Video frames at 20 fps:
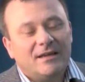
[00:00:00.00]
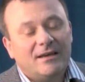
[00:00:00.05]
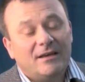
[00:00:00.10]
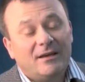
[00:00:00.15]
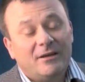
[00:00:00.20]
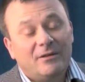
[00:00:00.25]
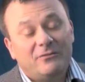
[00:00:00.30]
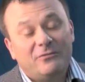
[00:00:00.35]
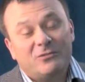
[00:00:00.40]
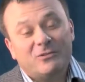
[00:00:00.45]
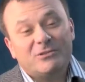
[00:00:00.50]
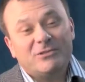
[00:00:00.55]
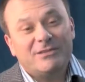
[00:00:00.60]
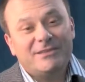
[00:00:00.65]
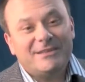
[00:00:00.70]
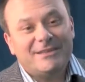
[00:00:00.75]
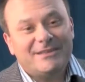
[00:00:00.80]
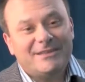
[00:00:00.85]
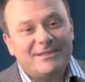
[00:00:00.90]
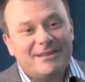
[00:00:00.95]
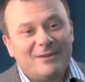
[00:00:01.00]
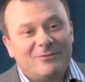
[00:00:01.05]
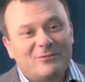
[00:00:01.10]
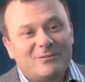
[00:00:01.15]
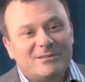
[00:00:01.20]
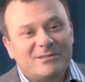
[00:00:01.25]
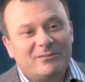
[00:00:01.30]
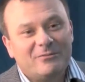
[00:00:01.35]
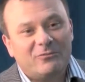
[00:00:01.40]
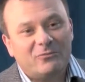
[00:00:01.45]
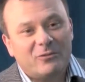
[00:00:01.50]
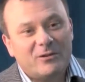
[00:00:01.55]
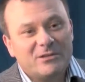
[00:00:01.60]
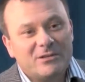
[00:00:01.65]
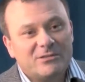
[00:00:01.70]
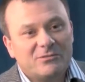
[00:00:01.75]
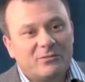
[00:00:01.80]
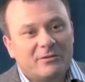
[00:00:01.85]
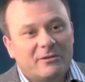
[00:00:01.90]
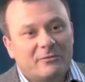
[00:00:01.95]
Unfortunately, I was in
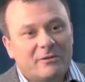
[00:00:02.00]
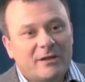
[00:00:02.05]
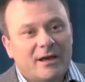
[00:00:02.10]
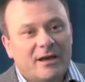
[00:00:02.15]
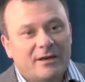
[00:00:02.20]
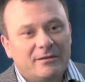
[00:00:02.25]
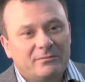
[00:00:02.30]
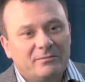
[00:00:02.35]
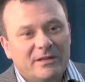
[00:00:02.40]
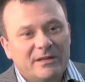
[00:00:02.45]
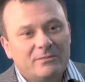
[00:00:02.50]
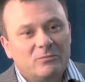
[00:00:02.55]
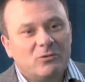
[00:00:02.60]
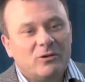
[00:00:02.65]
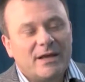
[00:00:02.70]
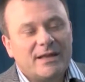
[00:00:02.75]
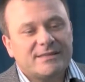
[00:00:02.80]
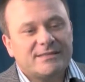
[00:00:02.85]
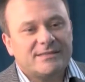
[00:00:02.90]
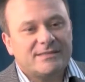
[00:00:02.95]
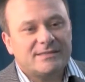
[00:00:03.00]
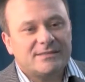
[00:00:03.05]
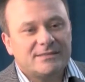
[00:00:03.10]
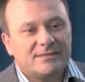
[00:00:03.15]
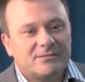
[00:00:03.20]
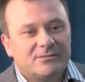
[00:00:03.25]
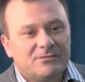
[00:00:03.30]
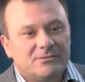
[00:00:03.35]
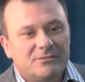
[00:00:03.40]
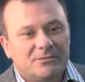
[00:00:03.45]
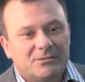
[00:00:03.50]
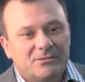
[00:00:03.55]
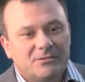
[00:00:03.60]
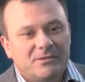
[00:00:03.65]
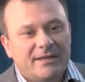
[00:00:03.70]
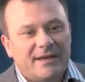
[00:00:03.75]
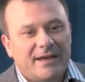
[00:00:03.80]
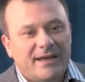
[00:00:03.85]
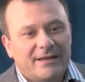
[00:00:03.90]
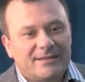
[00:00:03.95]
France where we had minimal access to
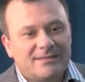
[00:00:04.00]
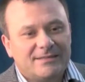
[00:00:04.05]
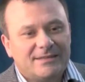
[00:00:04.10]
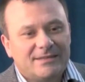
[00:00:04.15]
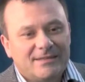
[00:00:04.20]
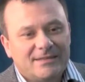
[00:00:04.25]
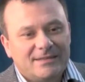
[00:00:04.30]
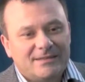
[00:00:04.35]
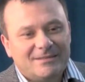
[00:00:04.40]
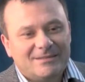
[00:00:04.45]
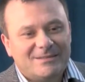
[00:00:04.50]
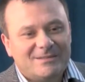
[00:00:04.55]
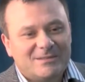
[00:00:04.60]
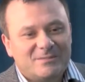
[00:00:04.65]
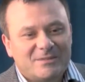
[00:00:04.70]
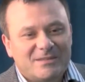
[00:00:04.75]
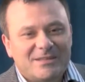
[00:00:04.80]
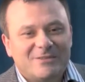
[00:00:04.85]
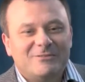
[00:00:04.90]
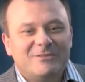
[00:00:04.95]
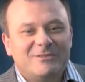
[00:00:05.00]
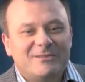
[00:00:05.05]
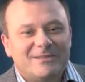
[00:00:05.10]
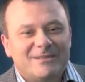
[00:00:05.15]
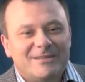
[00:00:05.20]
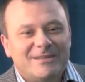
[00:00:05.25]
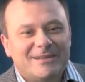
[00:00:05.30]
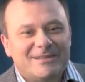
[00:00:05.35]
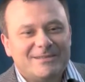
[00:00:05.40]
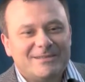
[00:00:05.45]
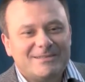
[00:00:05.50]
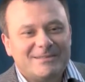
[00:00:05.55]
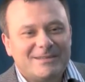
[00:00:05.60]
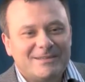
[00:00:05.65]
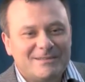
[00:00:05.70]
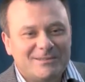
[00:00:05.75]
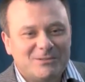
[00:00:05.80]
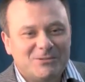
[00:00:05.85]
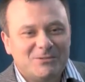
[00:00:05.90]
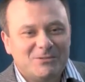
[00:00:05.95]
that, and subsequently I
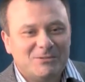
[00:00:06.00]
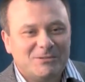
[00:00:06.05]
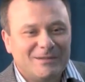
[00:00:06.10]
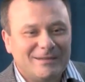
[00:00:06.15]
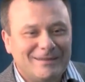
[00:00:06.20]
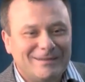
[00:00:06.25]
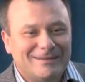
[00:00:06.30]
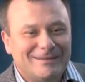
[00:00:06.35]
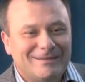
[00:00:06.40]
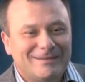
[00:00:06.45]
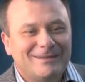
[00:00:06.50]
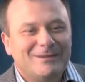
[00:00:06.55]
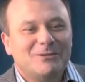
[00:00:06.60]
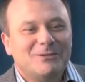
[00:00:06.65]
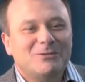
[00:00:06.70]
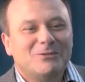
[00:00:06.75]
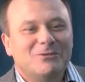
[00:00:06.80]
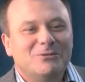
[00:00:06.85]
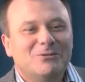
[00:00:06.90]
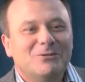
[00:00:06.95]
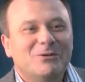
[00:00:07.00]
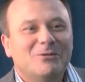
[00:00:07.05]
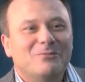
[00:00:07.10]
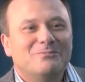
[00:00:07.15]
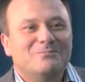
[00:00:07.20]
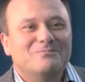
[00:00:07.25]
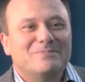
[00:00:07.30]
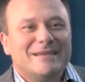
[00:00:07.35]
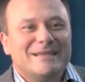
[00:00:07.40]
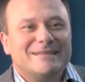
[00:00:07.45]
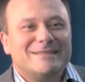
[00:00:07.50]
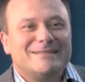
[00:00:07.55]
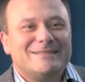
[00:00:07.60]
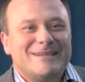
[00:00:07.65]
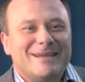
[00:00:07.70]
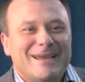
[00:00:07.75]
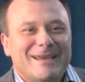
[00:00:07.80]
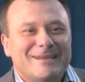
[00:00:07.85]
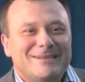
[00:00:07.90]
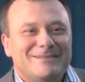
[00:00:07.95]
decided to do a big
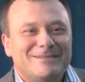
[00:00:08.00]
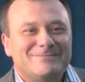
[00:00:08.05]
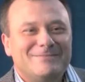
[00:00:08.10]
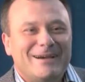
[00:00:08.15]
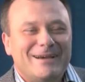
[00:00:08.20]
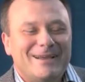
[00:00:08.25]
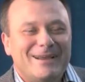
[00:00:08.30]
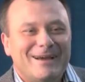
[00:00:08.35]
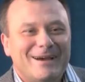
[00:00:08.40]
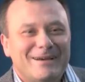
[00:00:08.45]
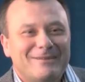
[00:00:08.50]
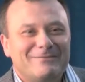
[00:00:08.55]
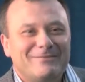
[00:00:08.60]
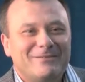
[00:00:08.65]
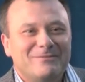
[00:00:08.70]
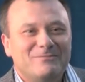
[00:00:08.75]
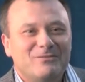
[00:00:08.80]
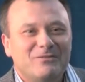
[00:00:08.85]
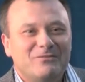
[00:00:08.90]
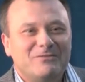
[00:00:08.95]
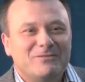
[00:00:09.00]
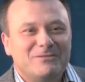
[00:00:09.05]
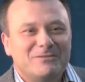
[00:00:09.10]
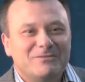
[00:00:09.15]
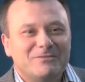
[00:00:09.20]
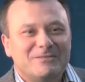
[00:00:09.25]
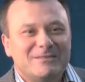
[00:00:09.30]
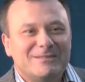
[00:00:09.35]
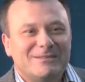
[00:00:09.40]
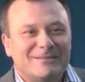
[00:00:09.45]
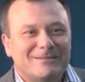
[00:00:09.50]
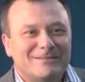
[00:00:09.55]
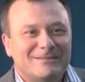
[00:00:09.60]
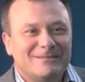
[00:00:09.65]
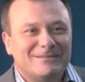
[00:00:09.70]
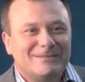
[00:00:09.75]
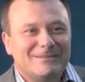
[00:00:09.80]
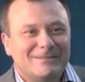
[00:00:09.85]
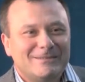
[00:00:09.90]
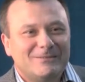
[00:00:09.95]
change in my life and move to New Zealand,
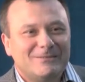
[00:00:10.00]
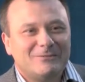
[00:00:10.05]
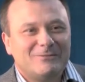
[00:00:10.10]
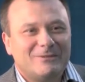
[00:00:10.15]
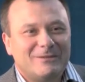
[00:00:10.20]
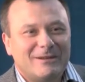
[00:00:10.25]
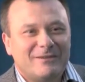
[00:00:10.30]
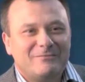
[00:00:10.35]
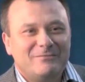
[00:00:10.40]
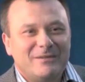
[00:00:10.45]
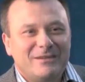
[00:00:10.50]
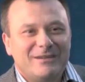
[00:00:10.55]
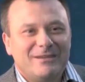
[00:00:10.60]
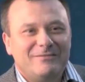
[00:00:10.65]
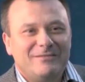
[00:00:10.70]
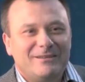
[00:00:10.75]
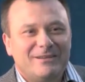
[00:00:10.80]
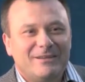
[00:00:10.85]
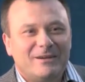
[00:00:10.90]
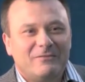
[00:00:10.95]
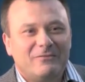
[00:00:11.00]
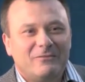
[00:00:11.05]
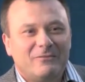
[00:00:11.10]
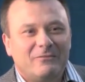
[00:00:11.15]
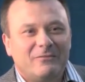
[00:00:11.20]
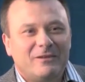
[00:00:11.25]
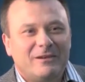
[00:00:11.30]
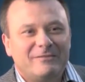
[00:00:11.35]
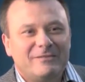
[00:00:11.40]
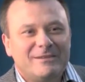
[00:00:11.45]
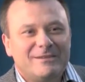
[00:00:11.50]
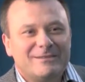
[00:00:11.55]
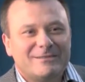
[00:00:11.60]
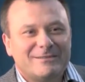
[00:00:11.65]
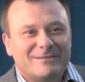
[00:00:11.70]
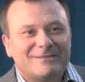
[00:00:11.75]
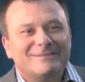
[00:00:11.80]
where I've been living now for 5 years.